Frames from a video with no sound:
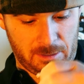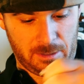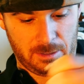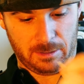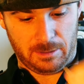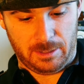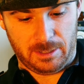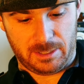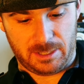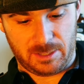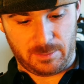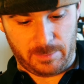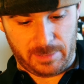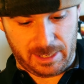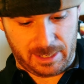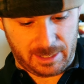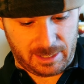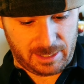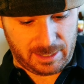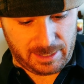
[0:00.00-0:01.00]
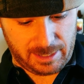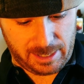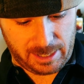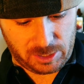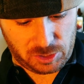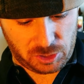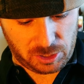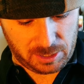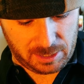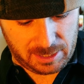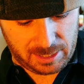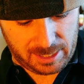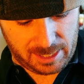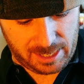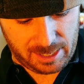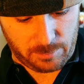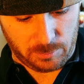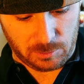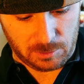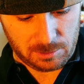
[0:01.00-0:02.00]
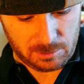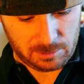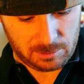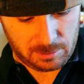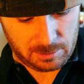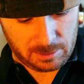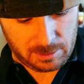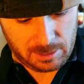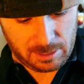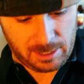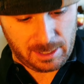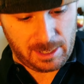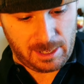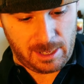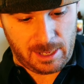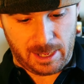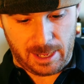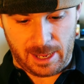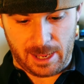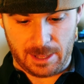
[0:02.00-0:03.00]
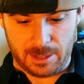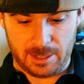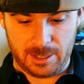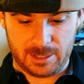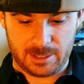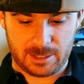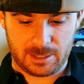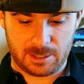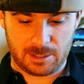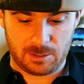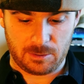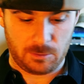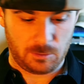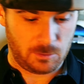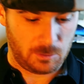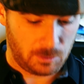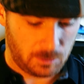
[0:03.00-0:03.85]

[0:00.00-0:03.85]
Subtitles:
This is my connection cable, and this